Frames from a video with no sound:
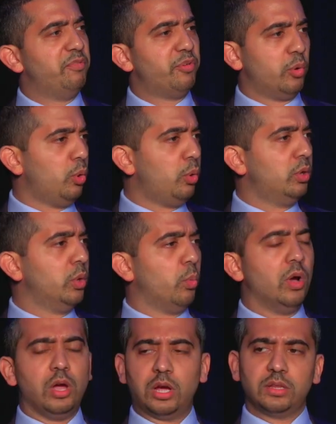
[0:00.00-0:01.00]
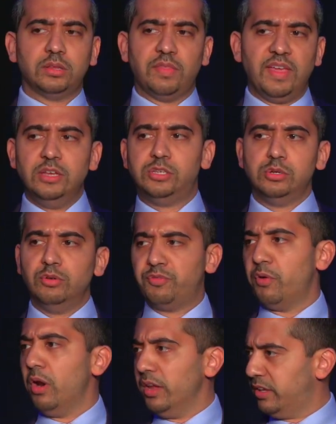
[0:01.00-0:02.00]
for all the work that they do
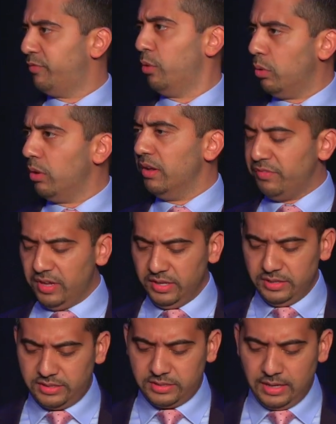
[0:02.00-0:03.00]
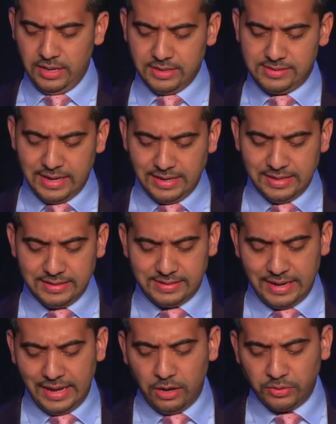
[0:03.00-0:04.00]
for us, for all of us, day in,
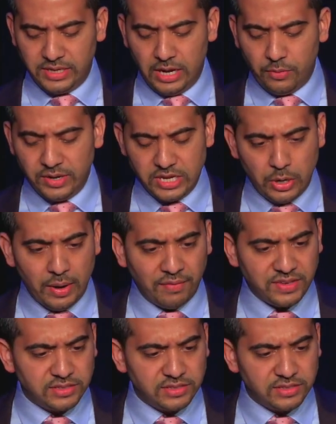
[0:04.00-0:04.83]
day out, year in, year out.